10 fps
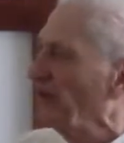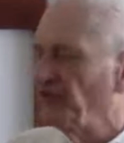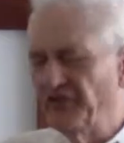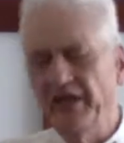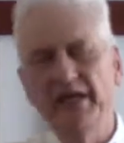
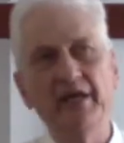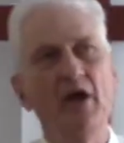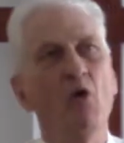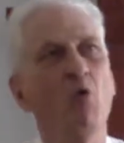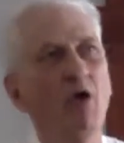to
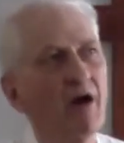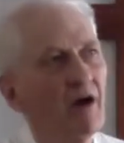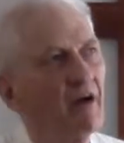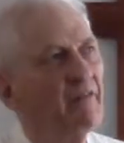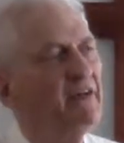see
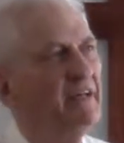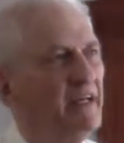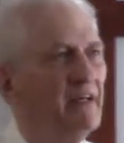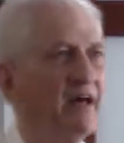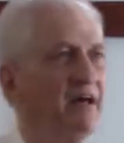where the
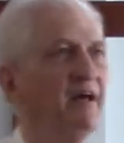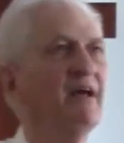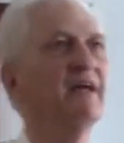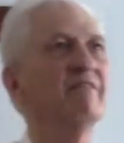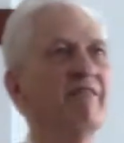
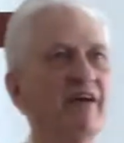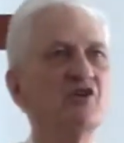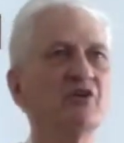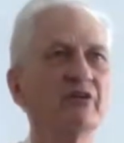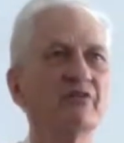D-Day
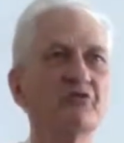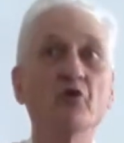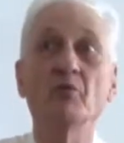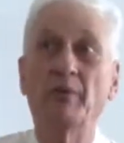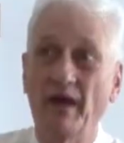invasion
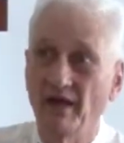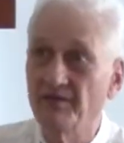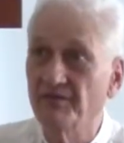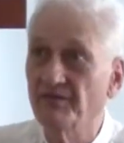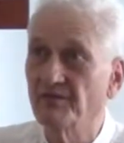took
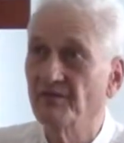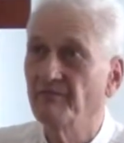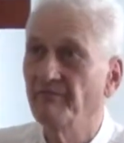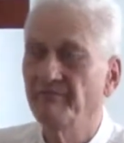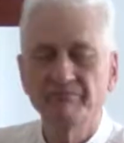place.
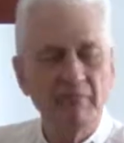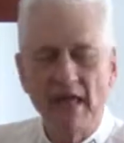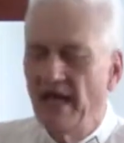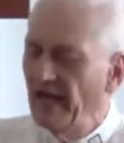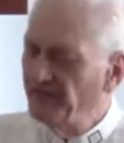
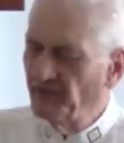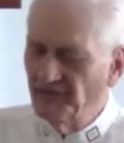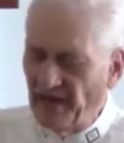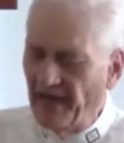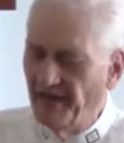It's a
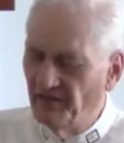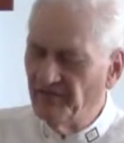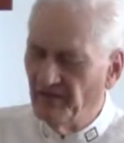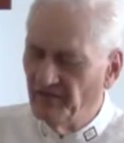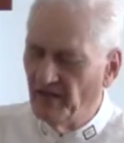
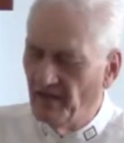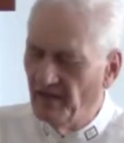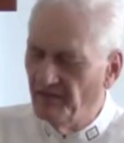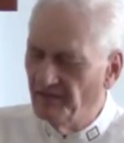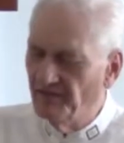sadness these
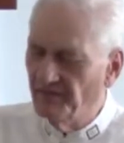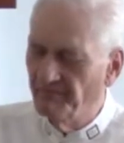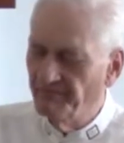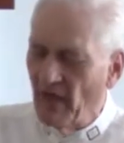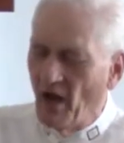days.
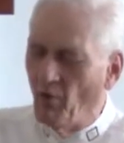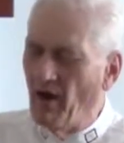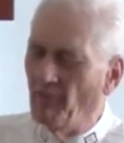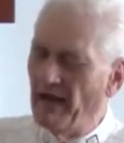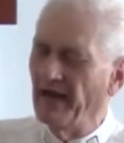A
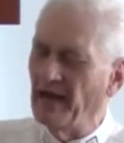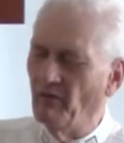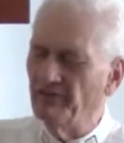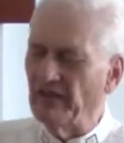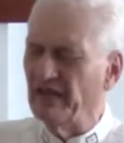while back
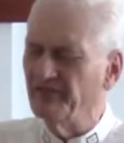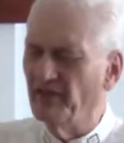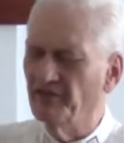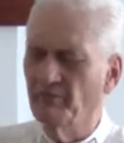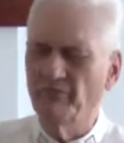I was
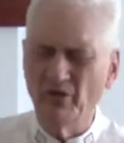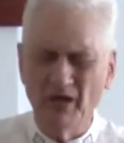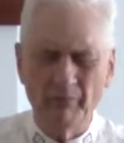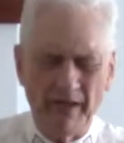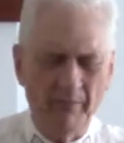asking some
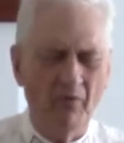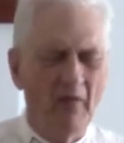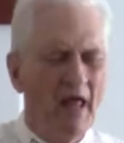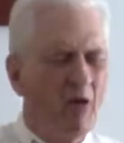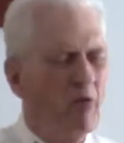young
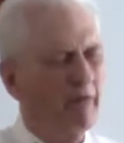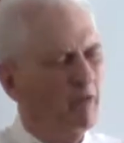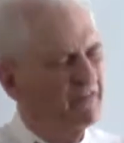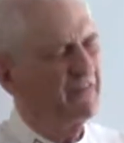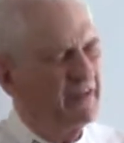people, what
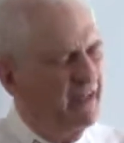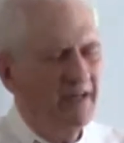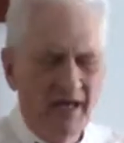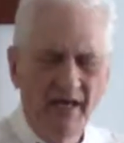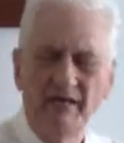was the
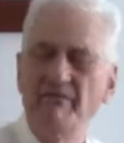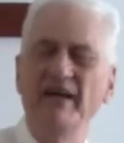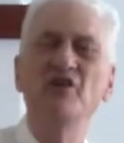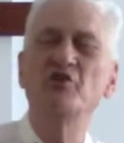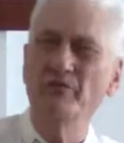D-Day
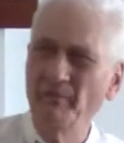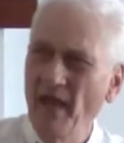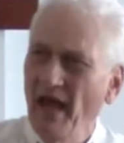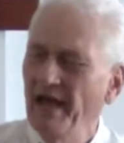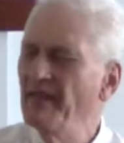
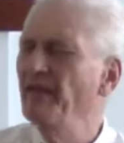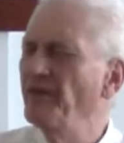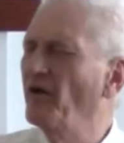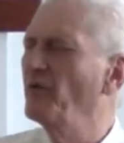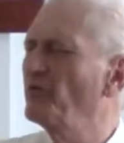invasion? And they
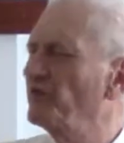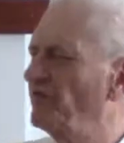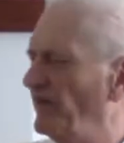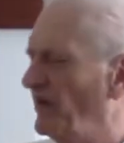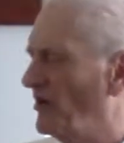thought it was
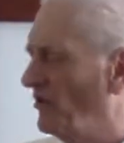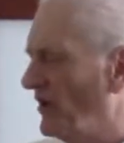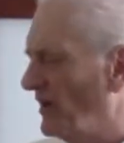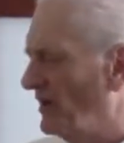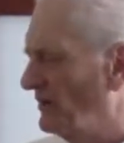a video
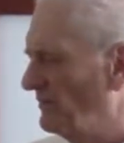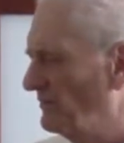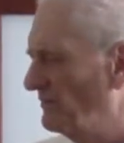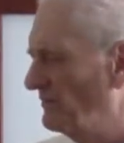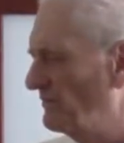game.
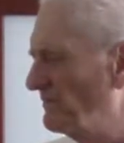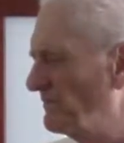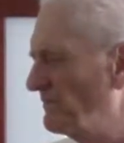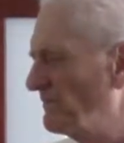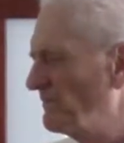
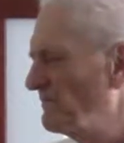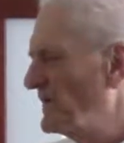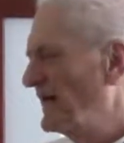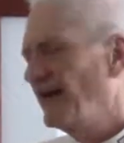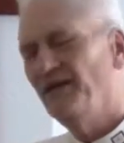
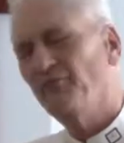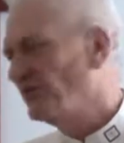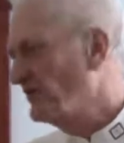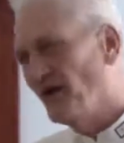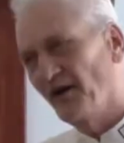It
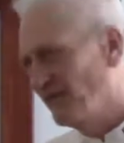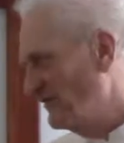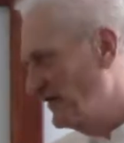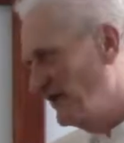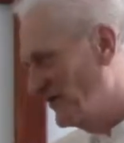was not
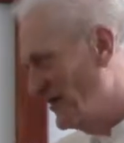a video